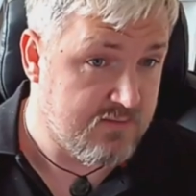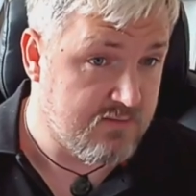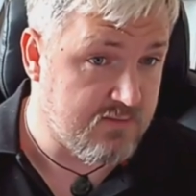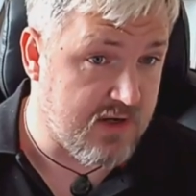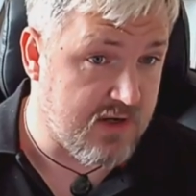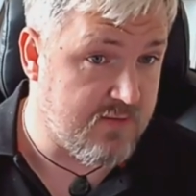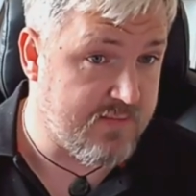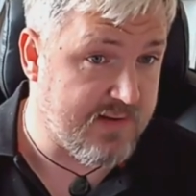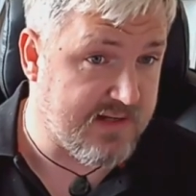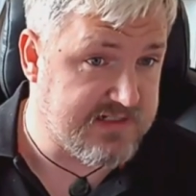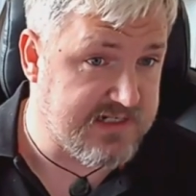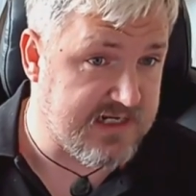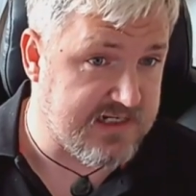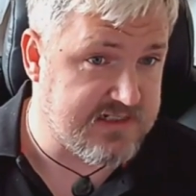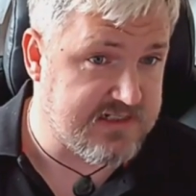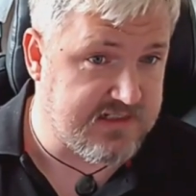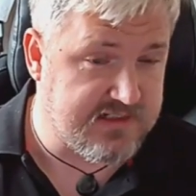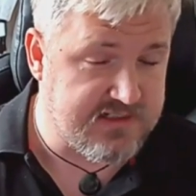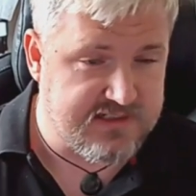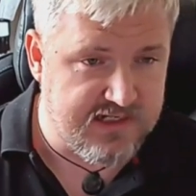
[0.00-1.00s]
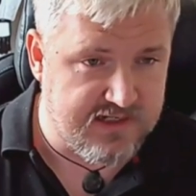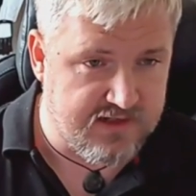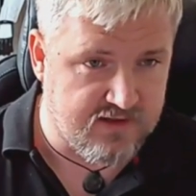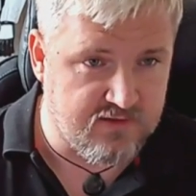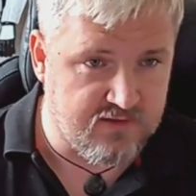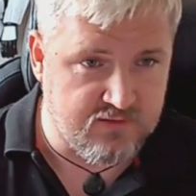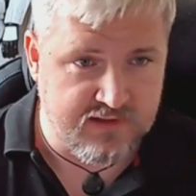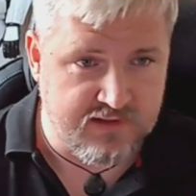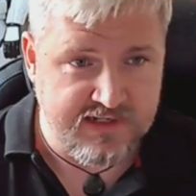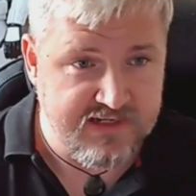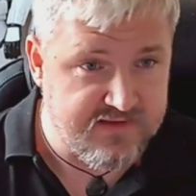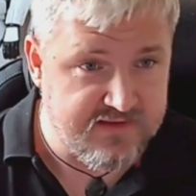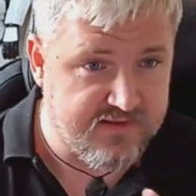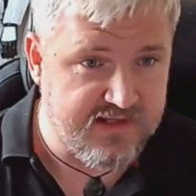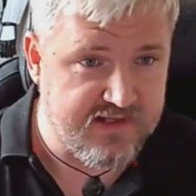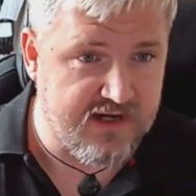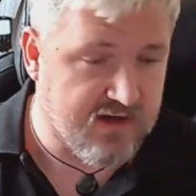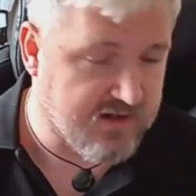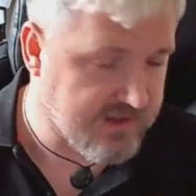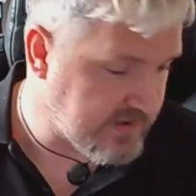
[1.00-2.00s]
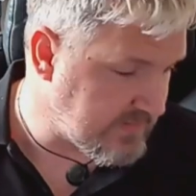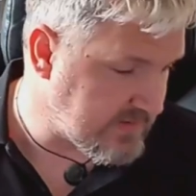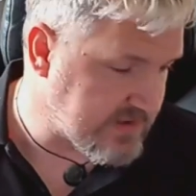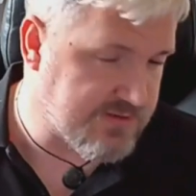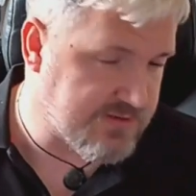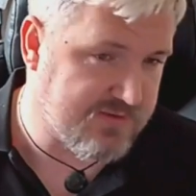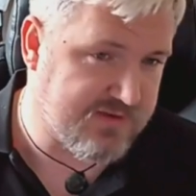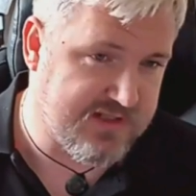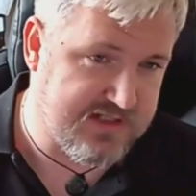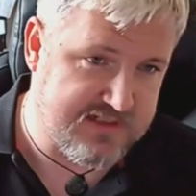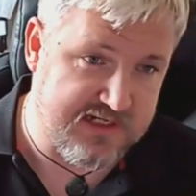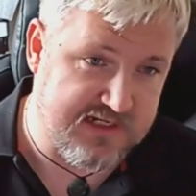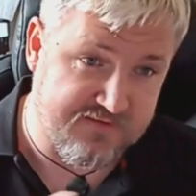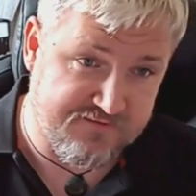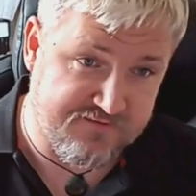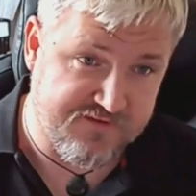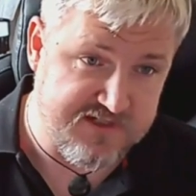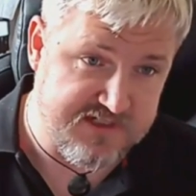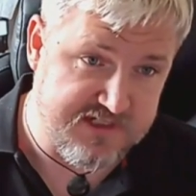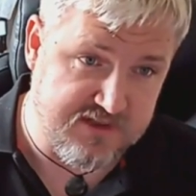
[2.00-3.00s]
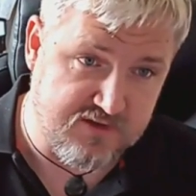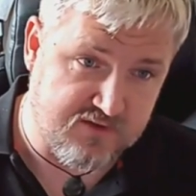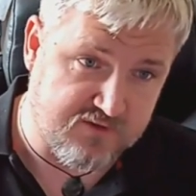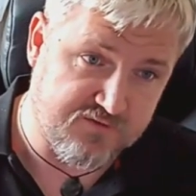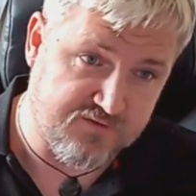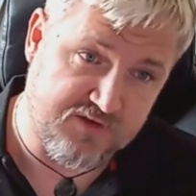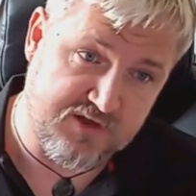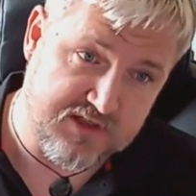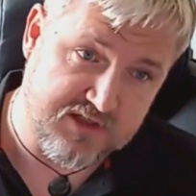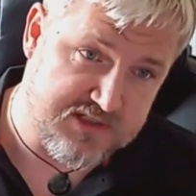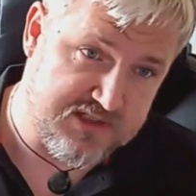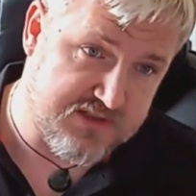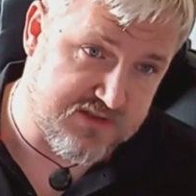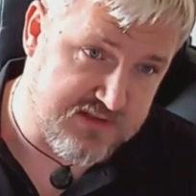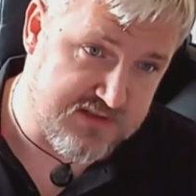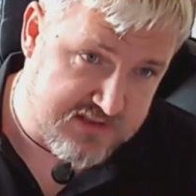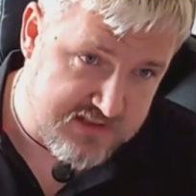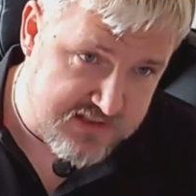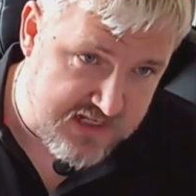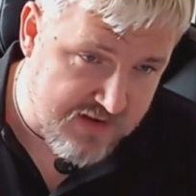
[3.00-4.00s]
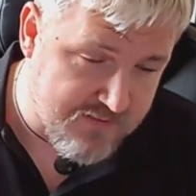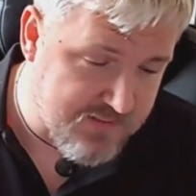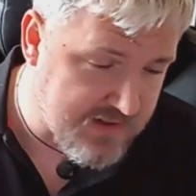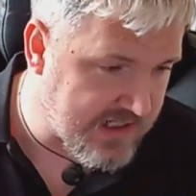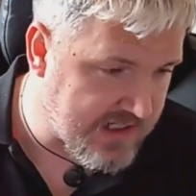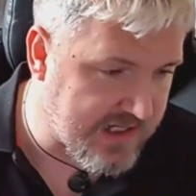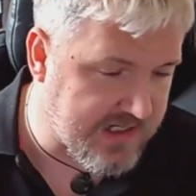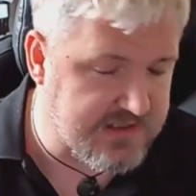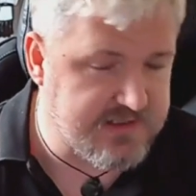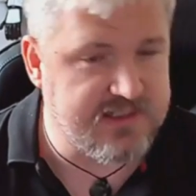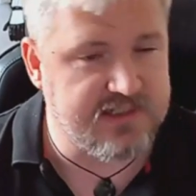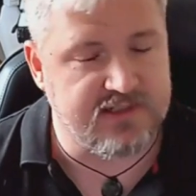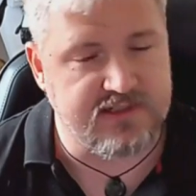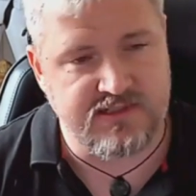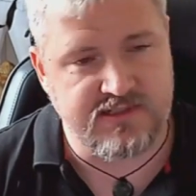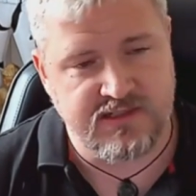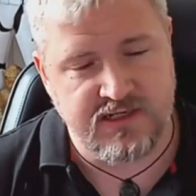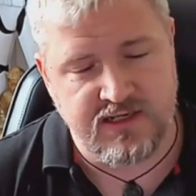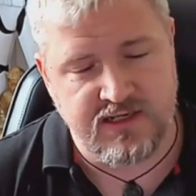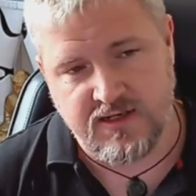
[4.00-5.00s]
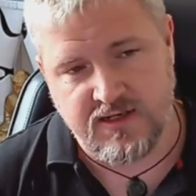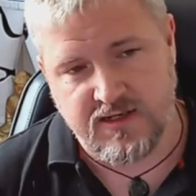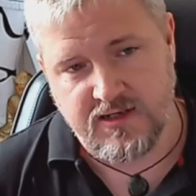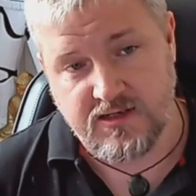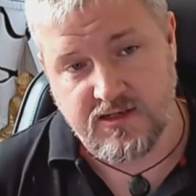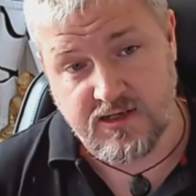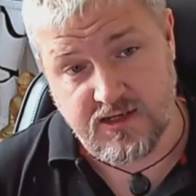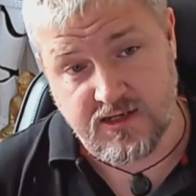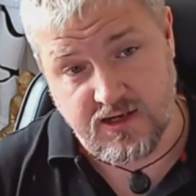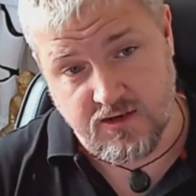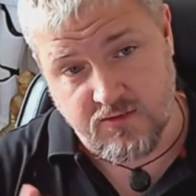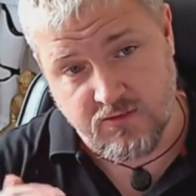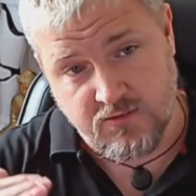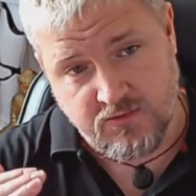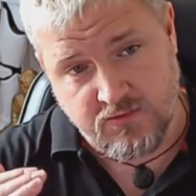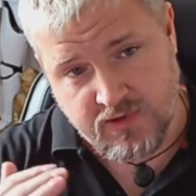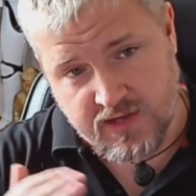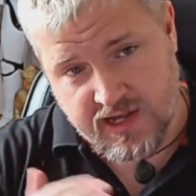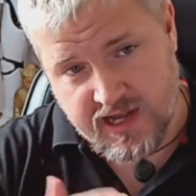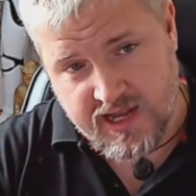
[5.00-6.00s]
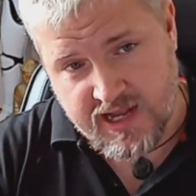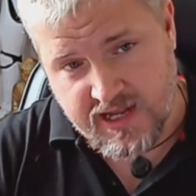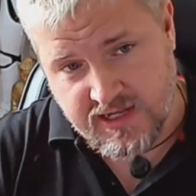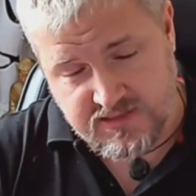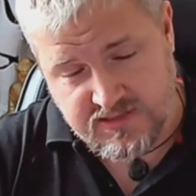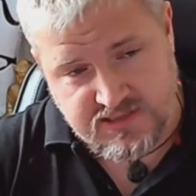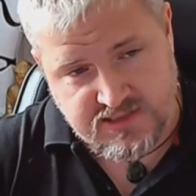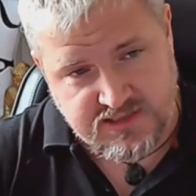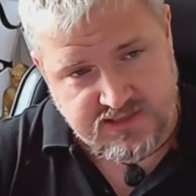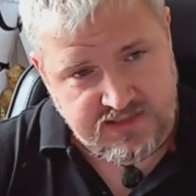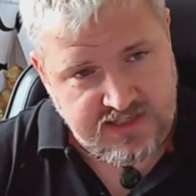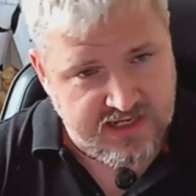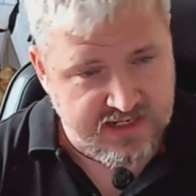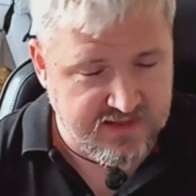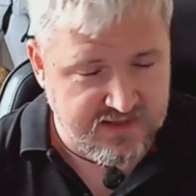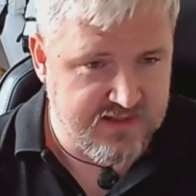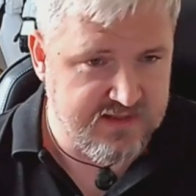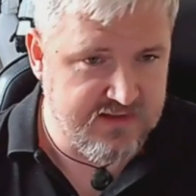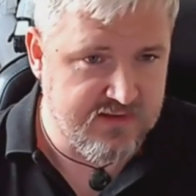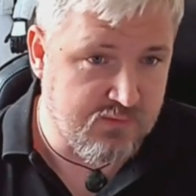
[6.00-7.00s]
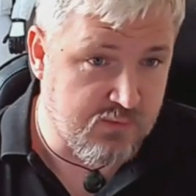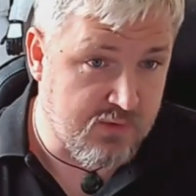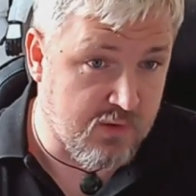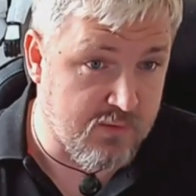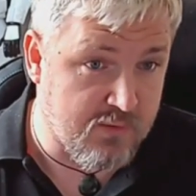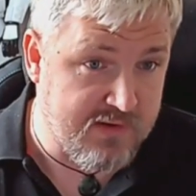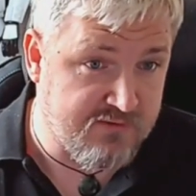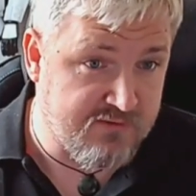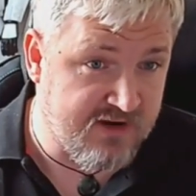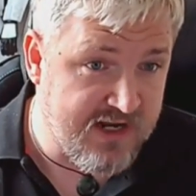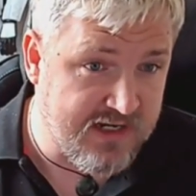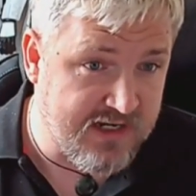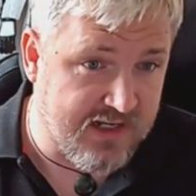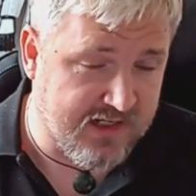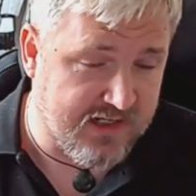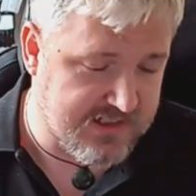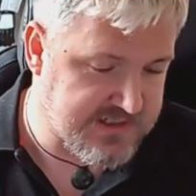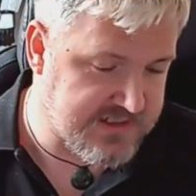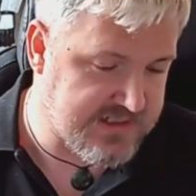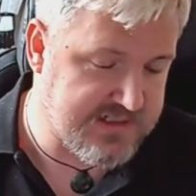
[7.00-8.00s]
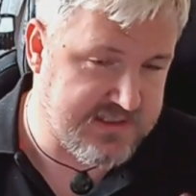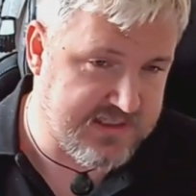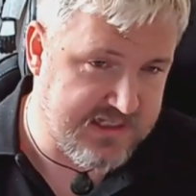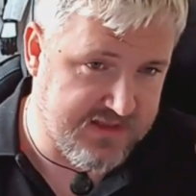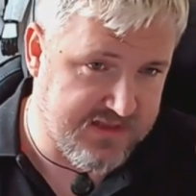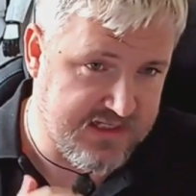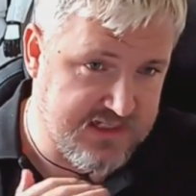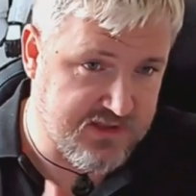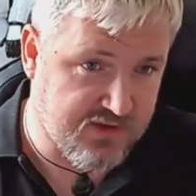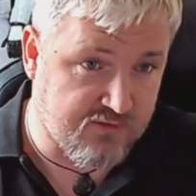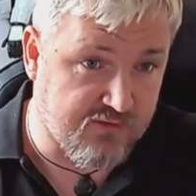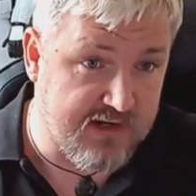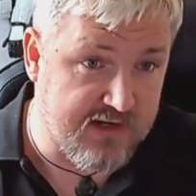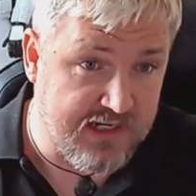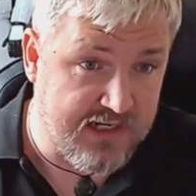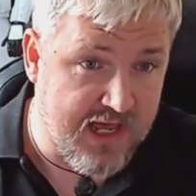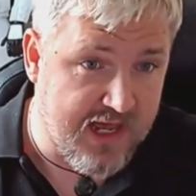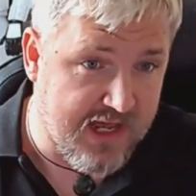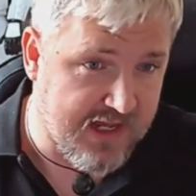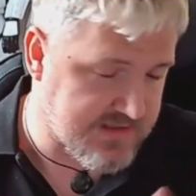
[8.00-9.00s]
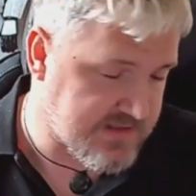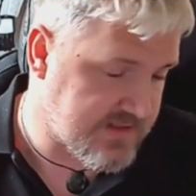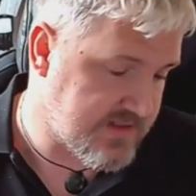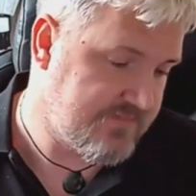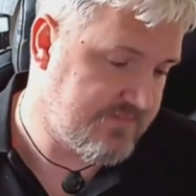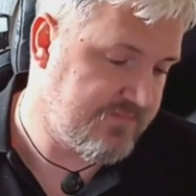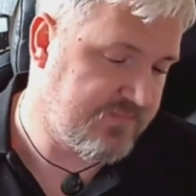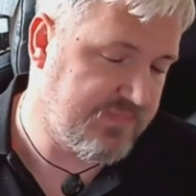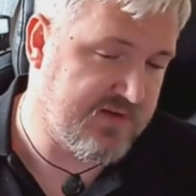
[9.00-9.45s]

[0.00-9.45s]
mobile testing and said, oh, and even the arguments with things like physical versus emulators you know, and I think what we realized is that there's three layers.